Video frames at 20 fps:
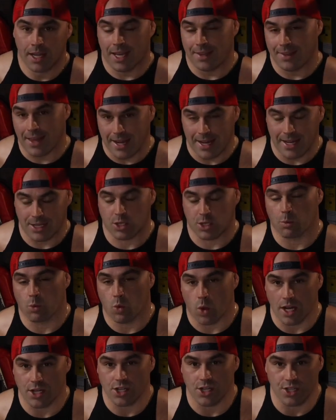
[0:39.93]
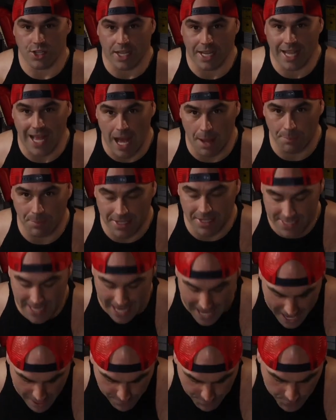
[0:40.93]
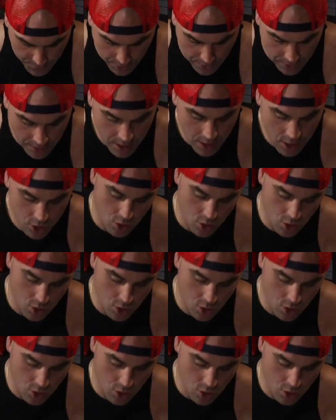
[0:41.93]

and then hit some questions and comments after.